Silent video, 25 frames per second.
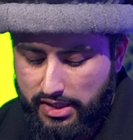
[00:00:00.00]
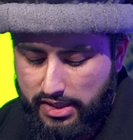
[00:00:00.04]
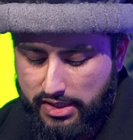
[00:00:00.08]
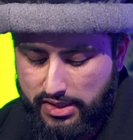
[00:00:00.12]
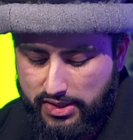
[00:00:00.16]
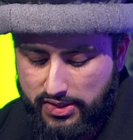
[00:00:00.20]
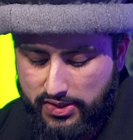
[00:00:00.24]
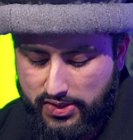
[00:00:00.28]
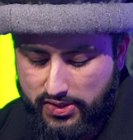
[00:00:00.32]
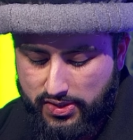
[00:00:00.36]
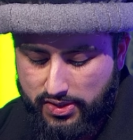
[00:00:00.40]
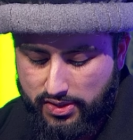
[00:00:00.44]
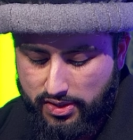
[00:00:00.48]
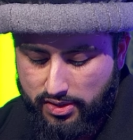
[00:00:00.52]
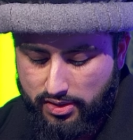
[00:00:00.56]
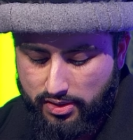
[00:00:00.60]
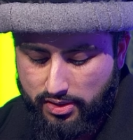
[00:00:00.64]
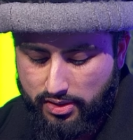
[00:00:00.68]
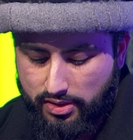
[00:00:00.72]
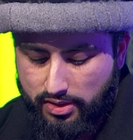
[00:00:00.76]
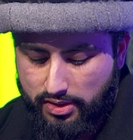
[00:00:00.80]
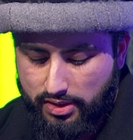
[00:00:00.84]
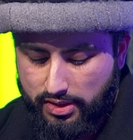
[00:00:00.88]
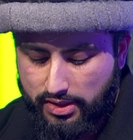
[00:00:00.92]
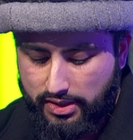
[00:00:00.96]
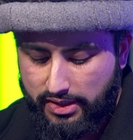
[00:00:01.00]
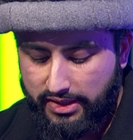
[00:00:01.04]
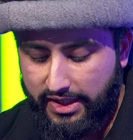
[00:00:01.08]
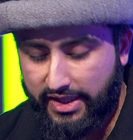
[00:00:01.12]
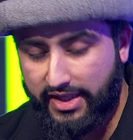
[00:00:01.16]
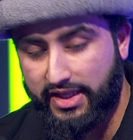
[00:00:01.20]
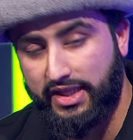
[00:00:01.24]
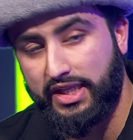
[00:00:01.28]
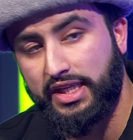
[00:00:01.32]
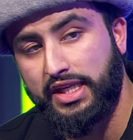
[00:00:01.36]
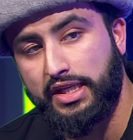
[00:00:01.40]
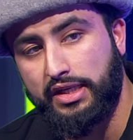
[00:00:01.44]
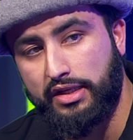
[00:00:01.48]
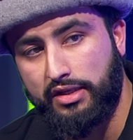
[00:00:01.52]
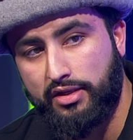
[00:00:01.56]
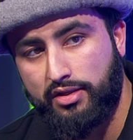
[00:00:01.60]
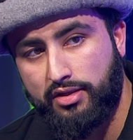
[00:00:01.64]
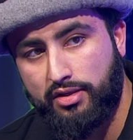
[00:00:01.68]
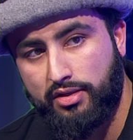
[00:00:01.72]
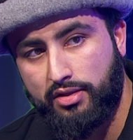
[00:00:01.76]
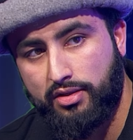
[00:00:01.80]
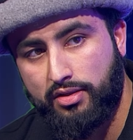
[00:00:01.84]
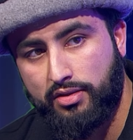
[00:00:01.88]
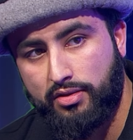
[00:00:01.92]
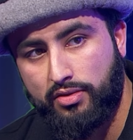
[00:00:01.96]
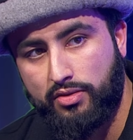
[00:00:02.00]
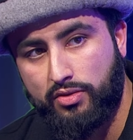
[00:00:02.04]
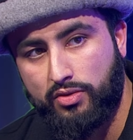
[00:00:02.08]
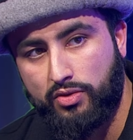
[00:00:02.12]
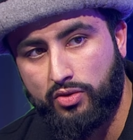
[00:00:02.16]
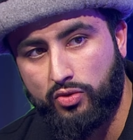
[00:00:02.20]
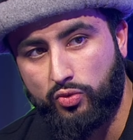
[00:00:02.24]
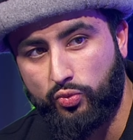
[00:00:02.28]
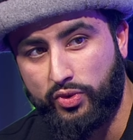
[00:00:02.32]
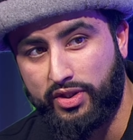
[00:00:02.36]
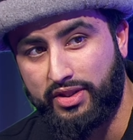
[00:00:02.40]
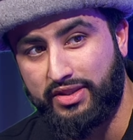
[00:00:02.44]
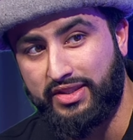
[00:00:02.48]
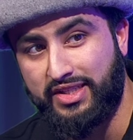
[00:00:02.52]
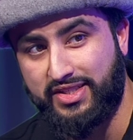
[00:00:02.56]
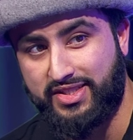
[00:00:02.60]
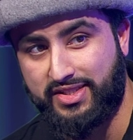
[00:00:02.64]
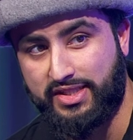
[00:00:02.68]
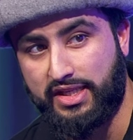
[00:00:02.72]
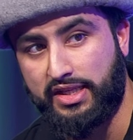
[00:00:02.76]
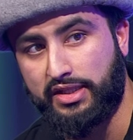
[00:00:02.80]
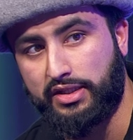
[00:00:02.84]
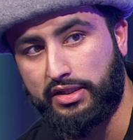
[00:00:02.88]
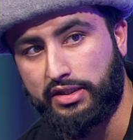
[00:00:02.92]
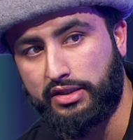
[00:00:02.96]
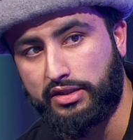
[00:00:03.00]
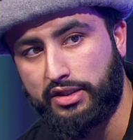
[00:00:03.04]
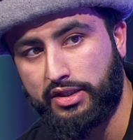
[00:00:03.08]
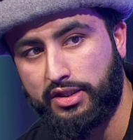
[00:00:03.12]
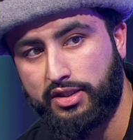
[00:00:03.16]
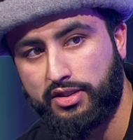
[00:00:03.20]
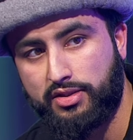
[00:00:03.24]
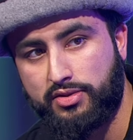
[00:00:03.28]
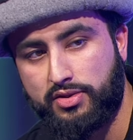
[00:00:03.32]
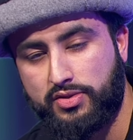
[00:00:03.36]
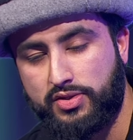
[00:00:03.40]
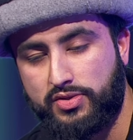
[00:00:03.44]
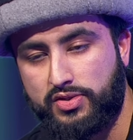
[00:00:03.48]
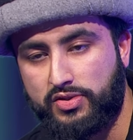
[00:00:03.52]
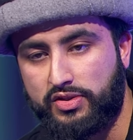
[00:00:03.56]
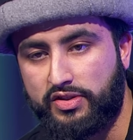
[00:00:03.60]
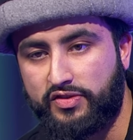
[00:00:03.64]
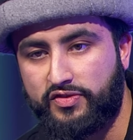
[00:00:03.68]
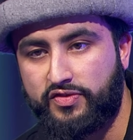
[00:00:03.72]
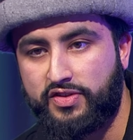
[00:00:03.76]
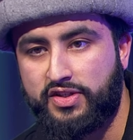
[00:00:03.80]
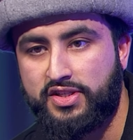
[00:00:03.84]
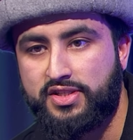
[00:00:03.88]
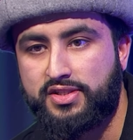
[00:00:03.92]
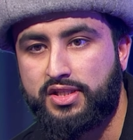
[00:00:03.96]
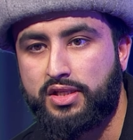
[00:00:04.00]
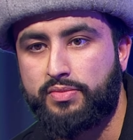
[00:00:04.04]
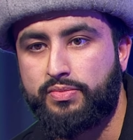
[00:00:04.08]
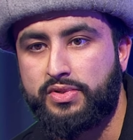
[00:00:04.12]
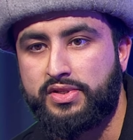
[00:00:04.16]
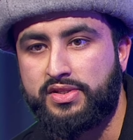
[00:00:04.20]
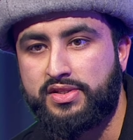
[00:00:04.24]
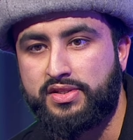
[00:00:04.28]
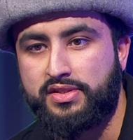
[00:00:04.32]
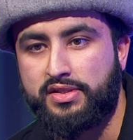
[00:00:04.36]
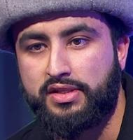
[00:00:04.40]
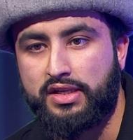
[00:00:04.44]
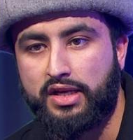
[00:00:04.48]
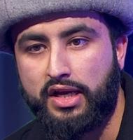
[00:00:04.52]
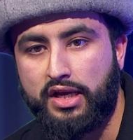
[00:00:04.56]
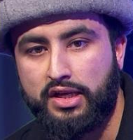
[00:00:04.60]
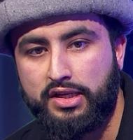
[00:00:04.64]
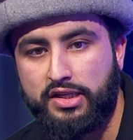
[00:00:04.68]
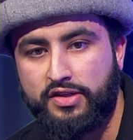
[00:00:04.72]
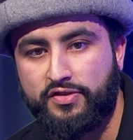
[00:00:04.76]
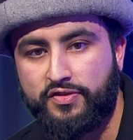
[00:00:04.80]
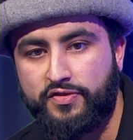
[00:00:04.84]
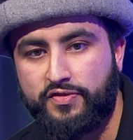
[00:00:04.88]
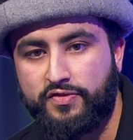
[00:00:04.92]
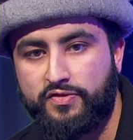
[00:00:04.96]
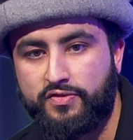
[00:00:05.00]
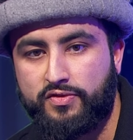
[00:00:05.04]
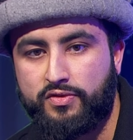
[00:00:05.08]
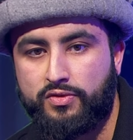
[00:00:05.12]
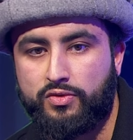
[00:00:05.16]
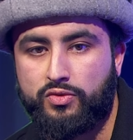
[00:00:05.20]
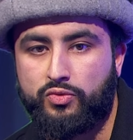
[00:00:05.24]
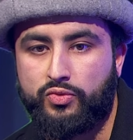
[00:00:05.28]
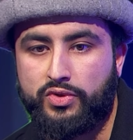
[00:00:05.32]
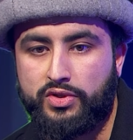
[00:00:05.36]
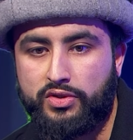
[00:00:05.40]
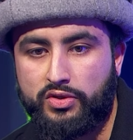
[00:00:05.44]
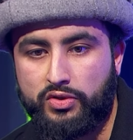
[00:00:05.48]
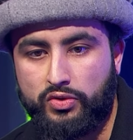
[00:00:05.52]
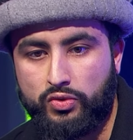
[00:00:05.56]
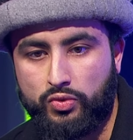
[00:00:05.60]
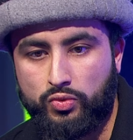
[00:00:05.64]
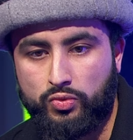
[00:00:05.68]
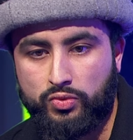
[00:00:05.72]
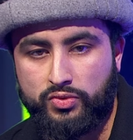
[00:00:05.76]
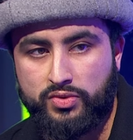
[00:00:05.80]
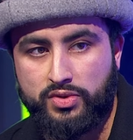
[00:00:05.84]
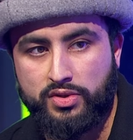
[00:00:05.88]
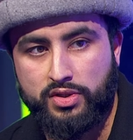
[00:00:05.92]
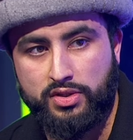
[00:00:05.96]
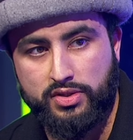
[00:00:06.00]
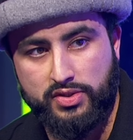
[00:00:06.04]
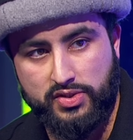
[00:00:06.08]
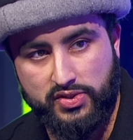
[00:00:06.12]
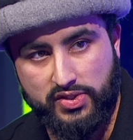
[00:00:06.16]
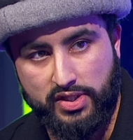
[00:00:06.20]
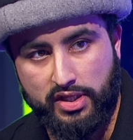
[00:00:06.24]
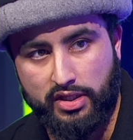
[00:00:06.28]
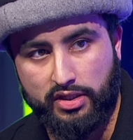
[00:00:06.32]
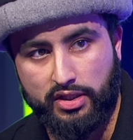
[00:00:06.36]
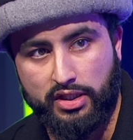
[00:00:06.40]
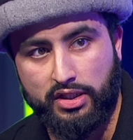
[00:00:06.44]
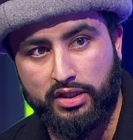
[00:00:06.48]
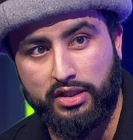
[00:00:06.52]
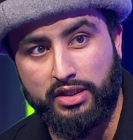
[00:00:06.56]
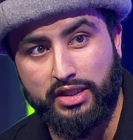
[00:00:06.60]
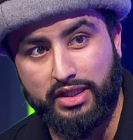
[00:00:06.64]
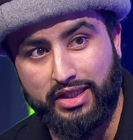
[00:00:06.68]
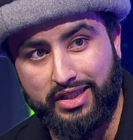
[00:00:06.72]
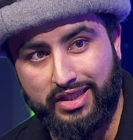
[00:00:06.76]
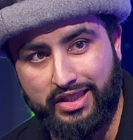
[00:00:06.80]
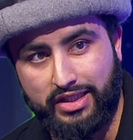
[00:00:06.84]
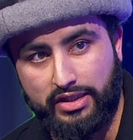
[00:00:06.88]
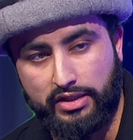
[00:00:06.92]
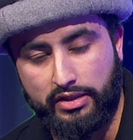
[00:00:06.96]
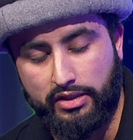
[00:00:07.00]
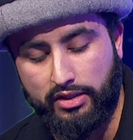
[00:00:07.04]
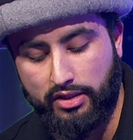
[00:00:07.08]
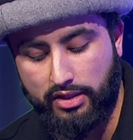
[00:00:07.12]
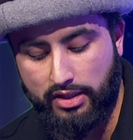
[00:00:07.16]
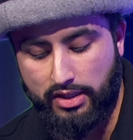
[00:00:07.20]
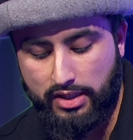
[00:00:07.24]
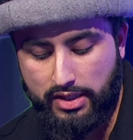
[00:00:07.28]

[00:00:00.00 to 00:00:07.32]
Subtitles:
is the in with the sakin, yeah? So the first step is the alif with the noon sakin in.